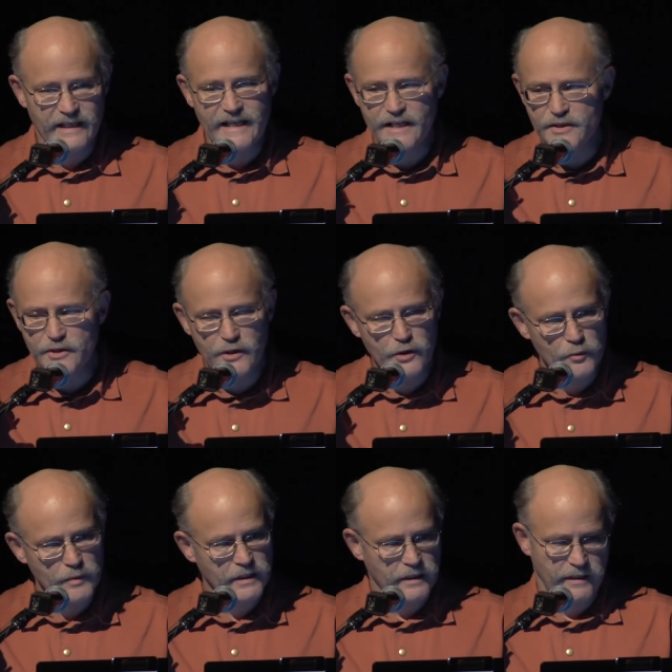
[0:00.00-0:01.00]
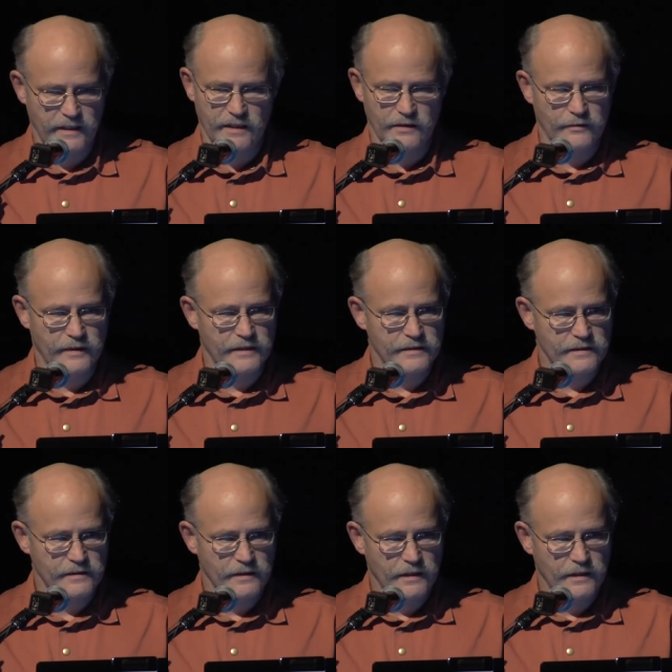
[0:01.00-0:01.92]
is human ignorance.